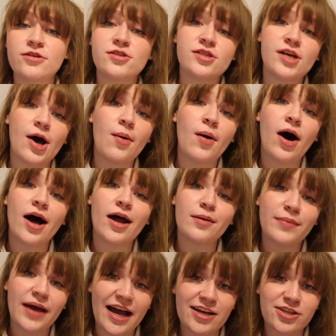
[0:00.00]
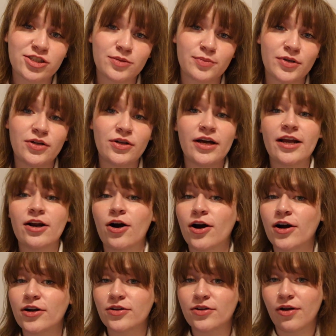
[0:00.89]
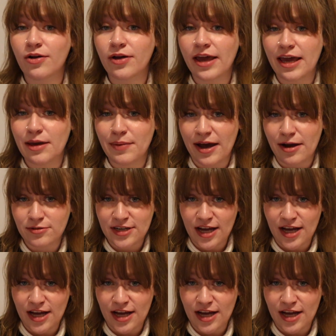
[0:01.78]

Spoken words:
So on Mashable, an article came out